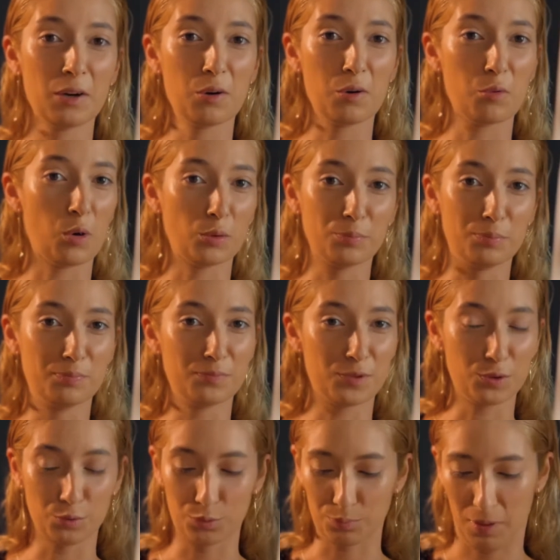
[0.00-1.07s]
won't
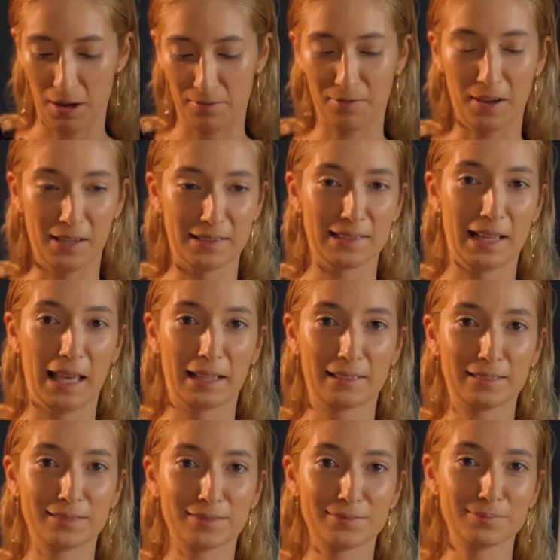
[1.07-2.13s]
suit my face. Like
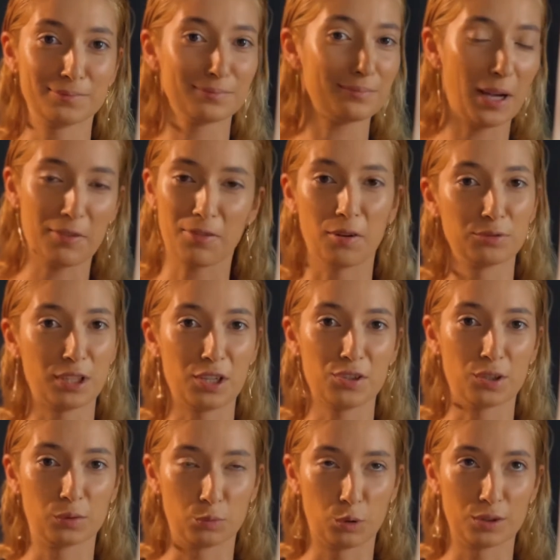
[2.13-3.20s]
my
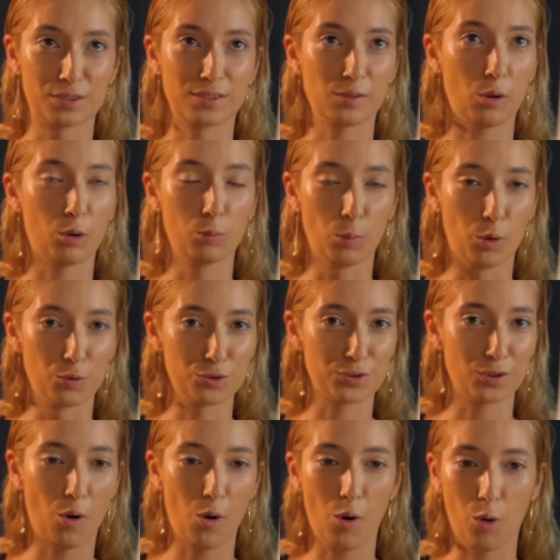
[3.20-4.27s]
foundation was almost
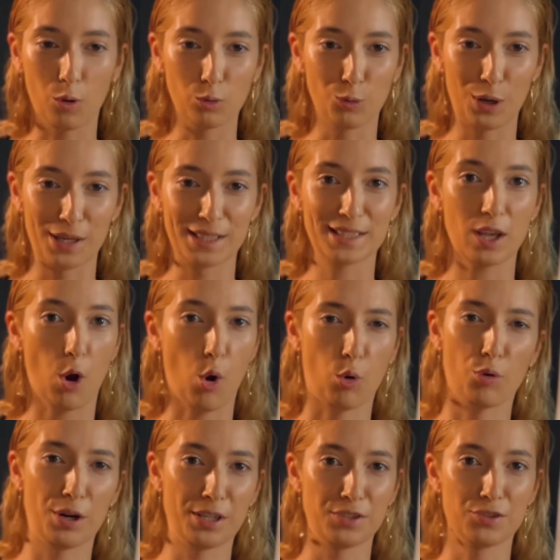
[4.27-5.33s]
always
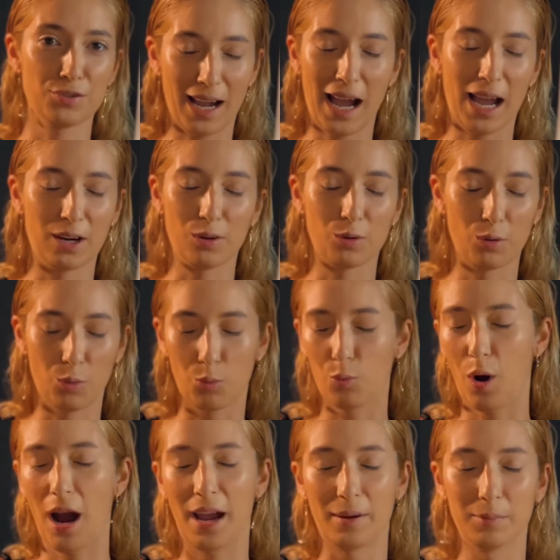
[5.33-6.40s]
orange. I don't know
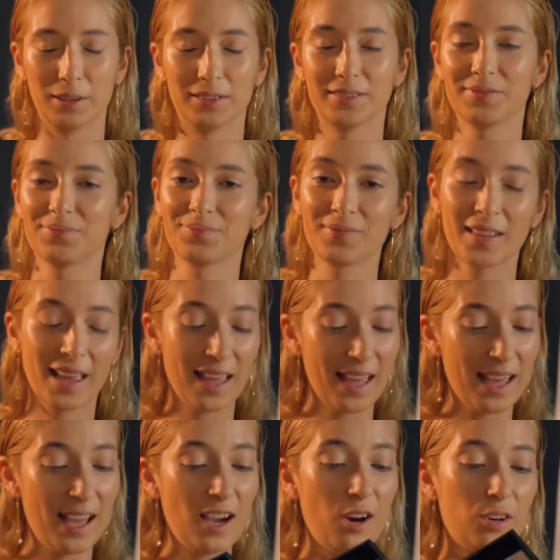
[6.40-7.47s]
why, but
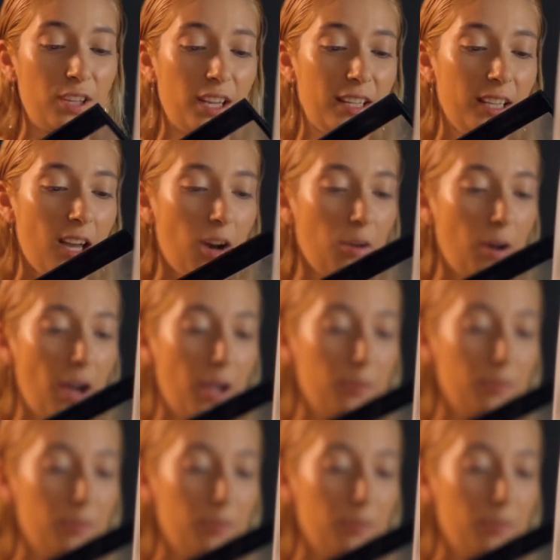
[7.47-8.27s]
okay, now I